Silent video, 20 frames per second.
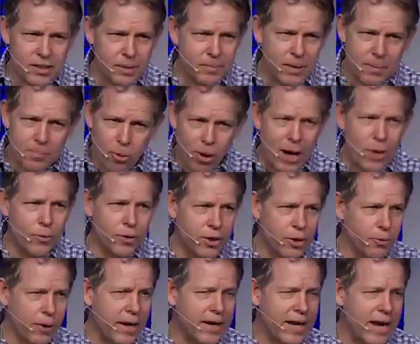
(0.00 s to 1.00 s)
I'm going to pray with you
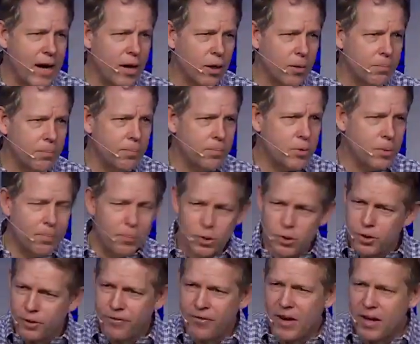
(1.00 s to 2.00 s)
right now to, to
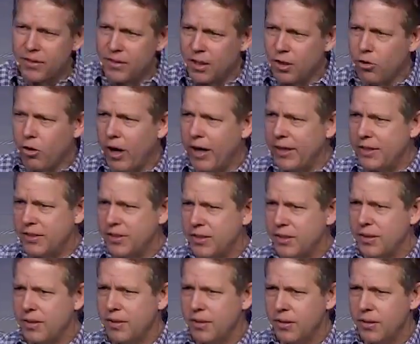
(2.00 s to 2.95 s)
put your faith in Christ.